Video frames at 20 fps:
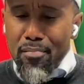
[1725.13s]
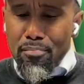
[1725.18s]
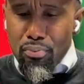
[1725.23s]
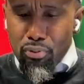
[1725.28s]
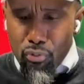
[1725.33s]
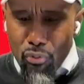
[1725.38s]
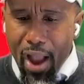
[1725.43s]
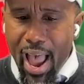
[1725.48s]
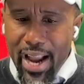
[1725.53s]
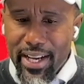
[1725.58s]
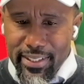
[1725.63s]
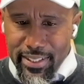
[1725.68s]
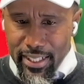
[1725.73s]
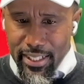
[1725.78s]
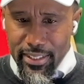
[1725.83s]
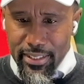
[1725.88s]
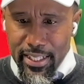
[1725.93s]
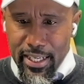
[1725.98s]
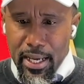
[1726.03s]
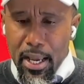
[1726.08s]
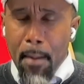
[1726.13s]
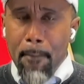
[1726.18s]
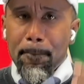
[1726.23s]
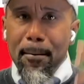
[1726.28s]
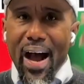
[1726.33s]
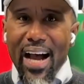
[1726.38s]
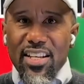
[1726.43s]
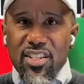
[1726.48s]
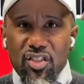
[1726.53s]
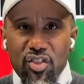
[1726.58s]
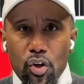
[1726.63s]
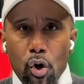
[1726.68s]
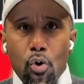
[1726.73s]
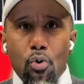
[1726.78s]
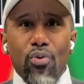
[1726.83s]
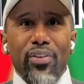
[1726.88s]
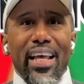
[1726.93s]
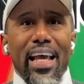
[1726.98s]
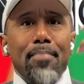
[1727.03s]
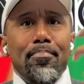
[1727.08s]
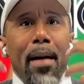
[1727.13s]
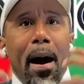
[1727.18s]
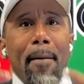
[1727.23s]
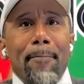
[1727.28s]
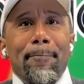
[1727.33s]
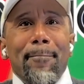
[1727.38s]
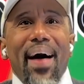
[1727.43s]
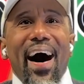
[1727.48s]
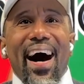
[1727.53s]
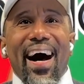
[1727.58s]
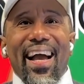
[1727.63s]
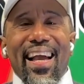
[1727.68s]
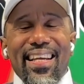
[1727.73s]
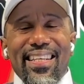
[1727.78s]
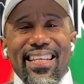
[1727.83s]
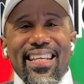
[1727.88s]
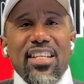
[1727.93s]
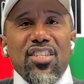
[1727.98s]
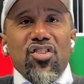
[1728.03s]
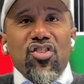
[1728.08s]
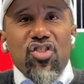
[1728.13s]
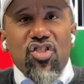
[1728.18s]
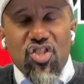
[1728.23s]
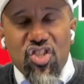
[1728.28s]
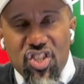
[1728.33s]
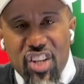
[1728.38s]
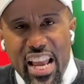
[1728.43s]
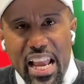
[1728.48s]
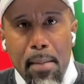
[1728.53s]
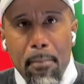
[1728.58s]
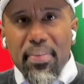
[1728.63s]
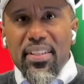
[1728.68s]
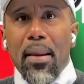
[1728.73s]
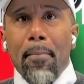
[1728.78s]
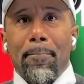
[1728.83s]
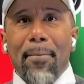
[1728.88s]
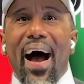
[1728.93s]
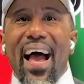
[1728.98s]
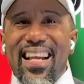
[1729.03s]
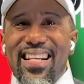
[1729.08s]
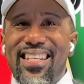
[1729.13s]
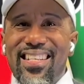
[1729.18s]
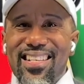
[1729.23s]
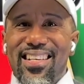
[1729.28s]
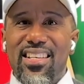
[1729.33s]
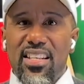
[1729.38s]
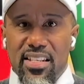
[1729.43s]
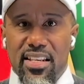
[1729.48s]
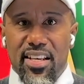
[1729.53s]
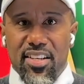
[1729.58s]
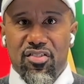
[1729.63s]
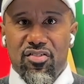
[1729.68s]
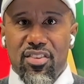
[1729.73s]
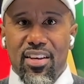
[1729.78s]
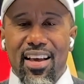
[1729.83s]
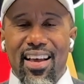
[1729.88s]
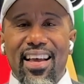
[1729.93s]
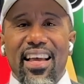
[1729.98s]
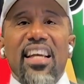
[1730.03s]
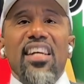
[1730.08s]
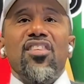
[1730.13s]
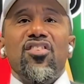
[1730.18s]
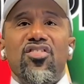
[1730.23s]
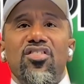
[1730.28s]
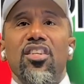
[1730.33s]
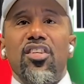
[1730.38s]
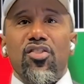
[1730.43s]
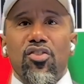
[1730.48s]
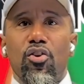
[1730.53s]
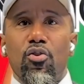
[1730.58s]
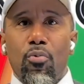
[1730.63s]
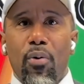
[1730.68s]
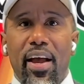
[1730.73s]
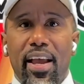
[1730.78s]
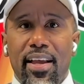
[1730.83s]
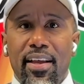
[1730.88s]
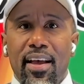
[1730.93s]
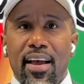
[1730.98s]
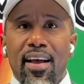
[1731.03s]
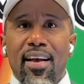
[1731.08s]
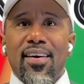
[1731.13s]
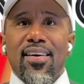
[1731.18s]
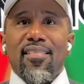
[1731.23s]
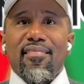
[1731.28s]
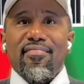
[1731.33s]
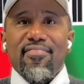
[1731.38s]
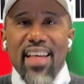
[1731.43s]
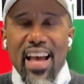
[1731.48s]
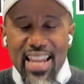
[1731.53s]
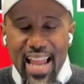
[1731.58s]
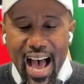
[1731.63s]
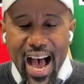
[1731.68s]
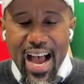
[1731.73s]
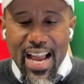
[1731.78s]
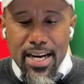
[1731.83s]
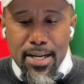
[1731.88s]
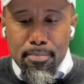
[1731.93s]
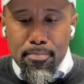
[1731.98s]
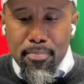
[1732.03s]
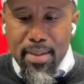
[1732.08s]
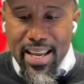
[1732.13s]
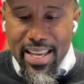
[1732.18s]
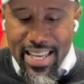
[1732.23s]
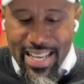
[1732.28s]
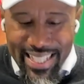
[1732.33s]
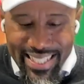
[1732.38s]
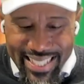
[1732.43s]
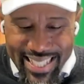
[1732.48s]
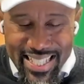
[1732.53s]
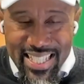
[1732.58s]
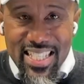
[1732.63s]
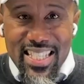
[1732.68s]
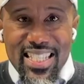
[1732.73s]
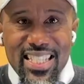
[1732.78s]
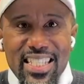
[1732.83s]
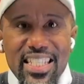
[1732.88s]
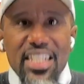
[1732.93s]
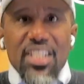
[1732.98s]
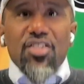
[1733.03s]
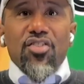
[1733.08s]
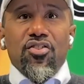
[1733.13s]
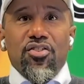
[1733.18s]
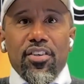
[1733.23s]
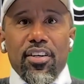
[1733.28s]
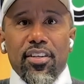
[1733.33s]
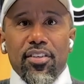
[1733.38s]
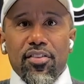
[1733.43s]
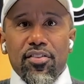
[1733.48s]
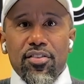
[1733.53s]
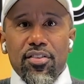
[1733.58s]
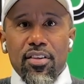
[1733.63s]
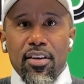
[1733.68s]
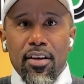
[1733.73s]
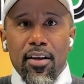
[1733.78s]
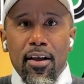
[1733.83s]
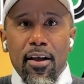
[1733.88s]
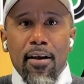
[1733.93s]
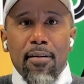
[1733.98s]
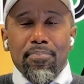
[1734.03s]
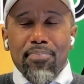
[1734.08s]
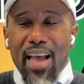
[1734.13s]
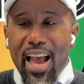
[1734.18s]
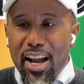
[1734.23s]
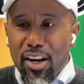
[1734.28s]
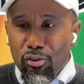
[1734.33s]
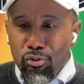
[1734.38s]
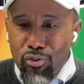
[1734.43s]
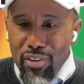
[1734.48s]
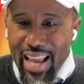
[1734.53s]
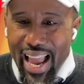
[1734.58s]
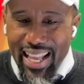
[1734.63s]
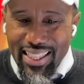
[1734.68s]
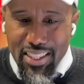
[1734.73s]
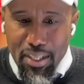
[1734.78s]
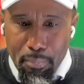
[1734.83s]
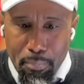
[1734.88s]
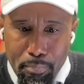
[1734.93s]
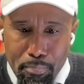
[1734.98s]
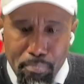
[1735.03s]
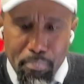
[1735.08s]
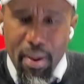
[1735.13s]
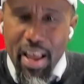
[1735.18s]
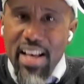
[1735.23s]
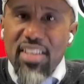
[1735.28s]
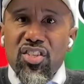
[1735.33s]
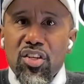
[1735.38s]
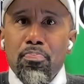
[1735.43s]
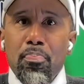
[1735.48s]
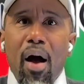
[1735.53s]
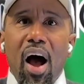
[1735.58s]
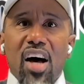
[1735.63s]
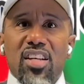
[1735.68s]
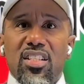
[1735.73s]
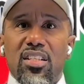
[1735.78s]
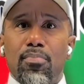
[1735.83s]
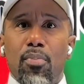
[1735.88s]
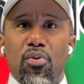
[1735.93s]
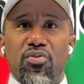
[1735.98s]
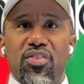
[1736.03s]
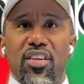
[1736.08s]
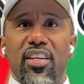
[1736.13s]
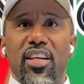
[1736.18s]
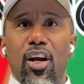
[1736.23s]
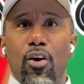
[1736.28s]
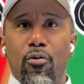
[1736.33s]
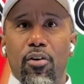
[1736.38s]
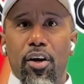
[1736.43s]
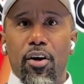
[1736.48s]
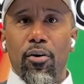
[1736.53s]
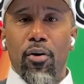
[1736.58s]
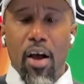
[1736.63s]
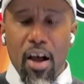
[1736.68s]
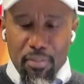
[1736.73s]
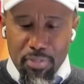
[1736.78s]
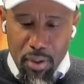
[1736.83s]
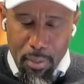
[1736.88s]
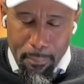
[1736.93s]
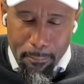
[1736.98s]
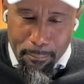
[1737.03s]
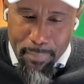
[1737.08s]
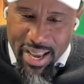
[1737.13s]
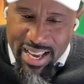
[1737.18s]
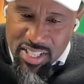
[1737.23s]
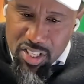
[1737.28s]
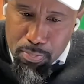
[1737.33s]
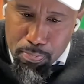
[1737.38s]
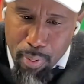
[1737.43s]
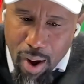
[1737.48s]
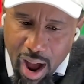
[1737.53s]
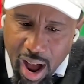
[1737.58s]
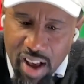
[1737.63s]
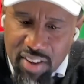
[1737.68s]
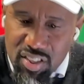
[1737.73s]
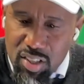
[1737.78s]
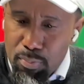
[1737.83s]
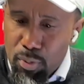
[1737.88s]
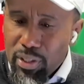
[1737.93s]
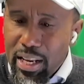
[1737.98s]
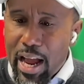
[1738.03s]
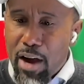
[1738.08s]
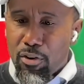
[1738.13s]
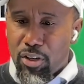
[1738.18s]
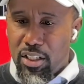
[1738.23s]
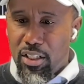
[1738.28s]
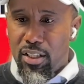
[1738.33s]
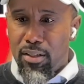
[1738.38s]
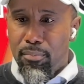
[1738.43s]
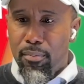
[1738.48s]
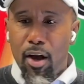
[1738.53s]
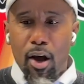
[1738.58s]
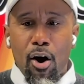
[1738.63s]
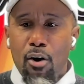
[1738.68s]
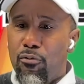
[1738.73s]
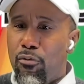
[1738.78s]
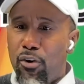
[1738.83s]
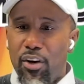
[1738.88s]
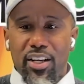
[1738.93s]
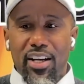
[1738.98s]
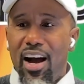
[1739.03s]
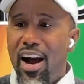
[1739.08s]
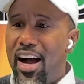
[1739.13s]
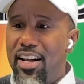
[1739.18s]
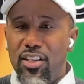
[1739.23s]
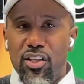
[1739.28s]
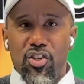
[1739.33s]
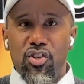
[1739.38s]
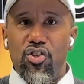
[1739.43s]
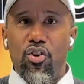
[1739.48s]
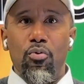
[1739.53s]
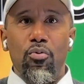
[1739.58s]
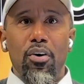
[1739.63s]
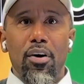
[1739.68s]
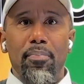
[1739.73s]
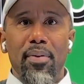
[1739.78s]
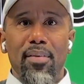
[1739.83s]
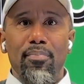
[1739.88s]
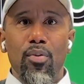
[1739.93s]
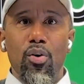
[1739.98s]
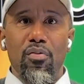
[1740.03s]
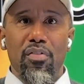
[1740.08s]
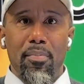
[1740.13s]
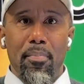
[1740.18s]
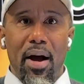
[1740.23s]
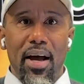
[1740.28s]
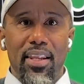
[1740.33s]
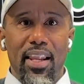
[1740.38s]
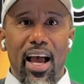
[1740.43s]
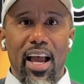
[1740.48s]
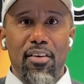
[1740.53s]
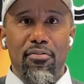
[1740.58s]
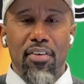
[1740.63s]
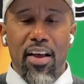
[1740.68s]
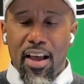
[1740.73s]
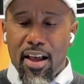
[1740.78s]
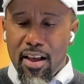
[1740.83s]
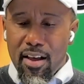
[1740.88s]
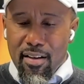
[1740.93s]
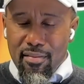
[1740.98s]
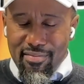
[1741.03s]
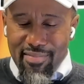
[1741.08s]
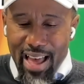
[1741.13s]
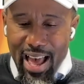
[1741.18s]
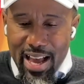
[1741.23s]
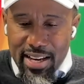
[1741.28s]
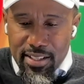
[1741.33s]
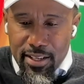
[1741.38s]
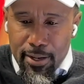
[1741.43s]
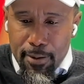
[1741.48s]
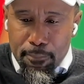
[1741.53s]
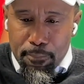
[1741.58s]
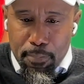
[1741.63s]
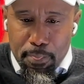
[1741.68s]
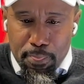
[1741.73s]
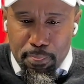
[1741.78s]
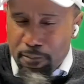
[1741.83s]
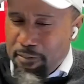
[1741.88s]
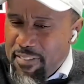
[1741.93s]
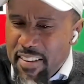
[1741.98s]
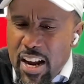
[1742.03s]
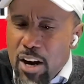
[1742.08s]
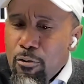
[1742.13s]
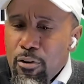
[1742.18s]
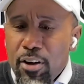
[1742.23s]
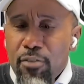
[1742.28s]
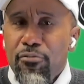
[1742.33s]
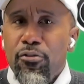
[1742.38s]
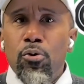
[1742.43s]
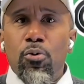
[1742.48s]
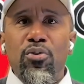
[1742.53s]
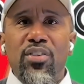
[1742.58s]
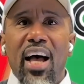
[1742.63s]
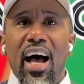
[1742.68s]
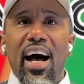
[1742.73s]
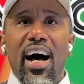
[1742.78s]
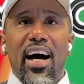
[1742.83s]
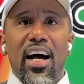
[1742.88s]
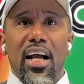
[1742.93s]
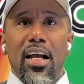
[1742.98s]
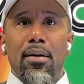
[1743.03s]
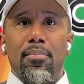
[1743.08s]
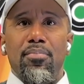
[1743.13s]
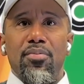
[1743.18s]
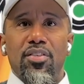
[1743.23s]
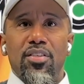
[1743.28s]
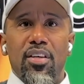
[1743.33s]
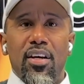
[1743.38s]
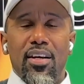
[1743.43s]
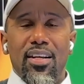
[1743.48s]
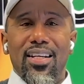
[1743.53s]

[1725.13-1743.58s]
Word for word: practically my soul and my mind is shaped by goodness in such a way that I am making decisions that create the best possible scenario, the best possible outcome for God to show up and move in my life. That very few times